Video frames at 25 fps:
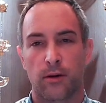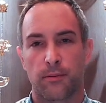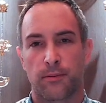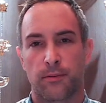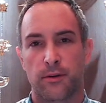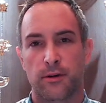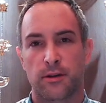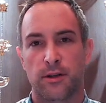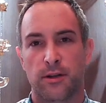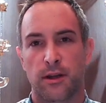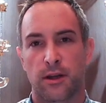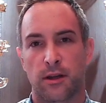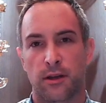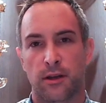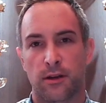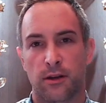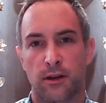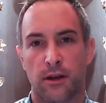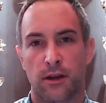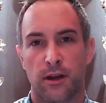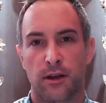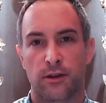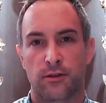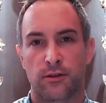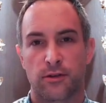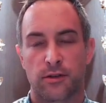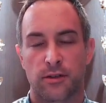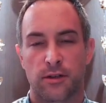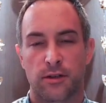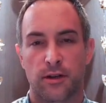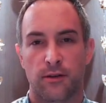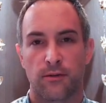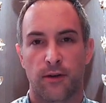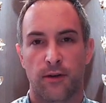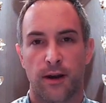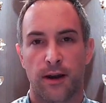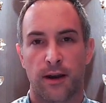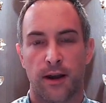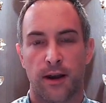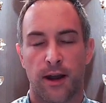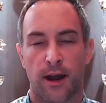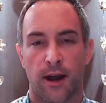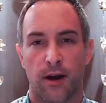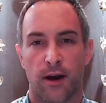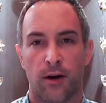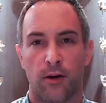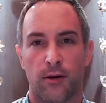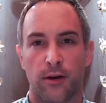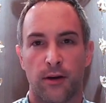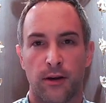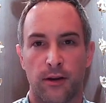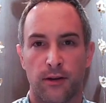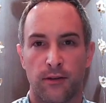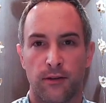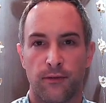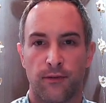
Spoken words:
particularly interested right now in